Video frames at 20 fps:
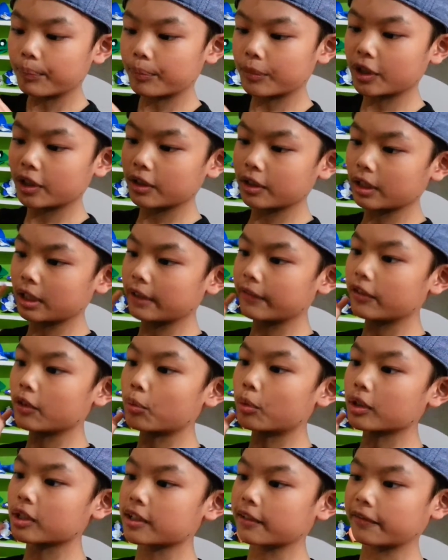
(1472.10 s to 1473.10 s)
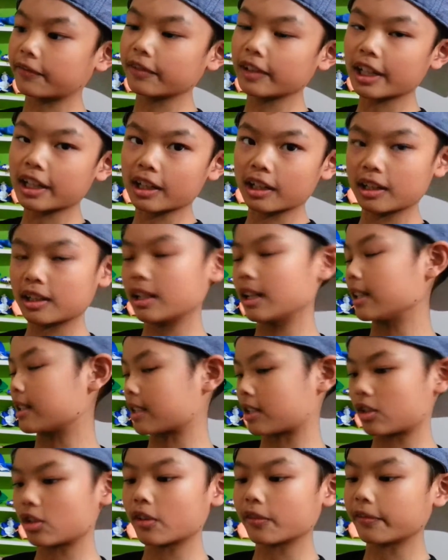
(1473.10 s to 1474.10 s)
But if you want to flick it, it
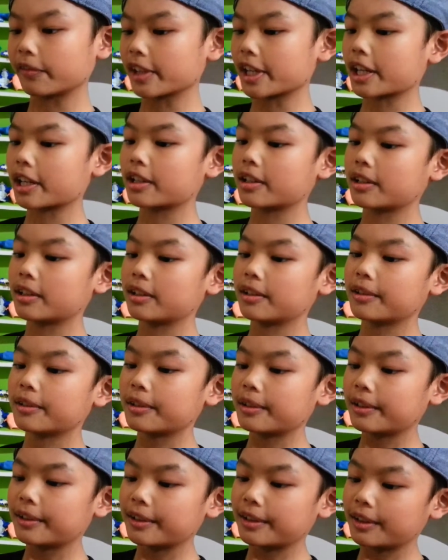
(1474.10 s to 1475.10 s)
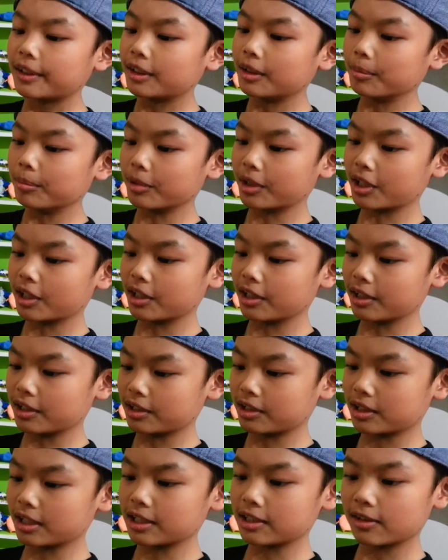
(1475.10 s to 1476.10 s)
does not flick.
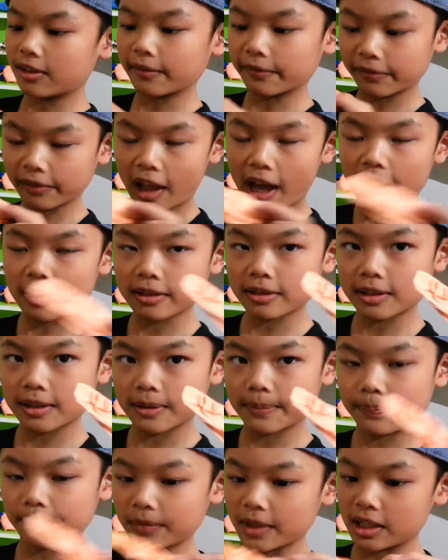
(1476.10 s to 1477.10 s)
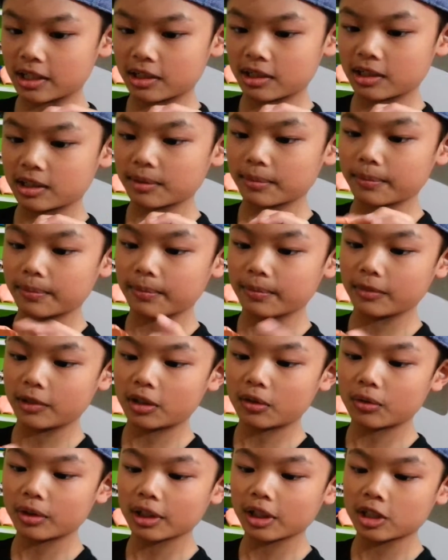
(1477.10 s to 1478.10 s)
Because it's not flat. It's
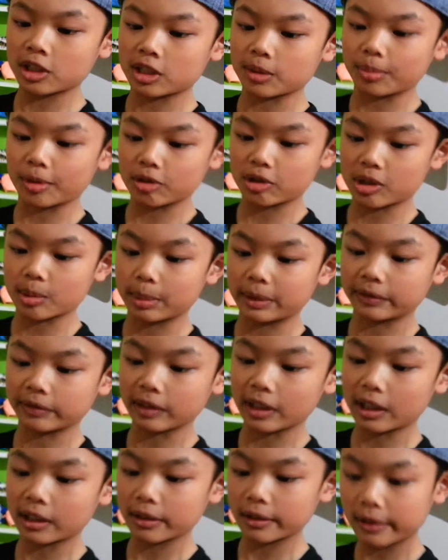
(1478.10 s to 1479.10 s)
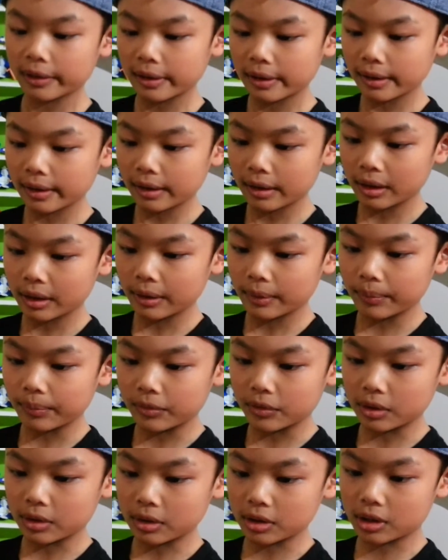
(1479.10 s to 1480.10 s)
not really supposed to be flat.
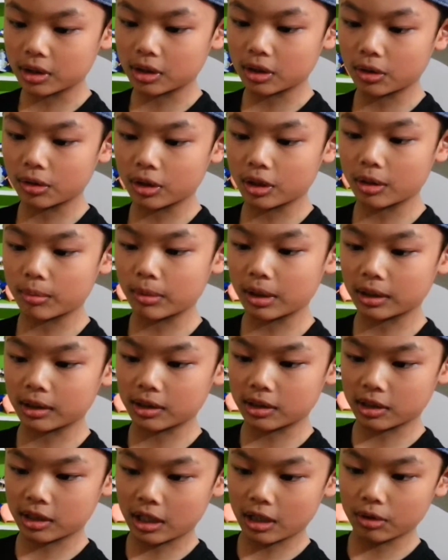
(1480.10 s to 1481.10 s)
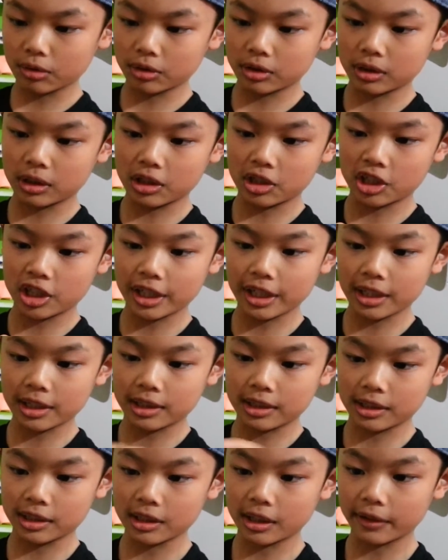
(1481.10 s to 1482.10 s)
So you can make the scales, the cheeks
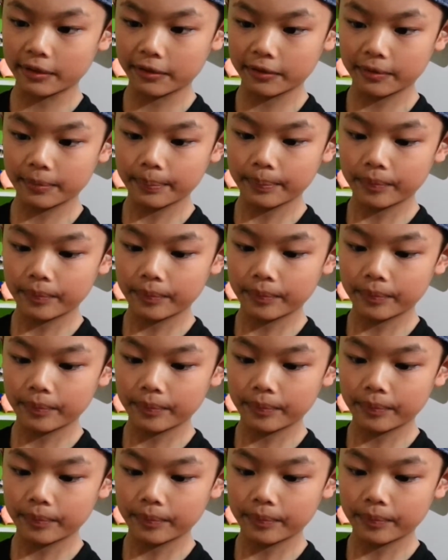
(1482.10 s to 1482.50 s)
and stuff.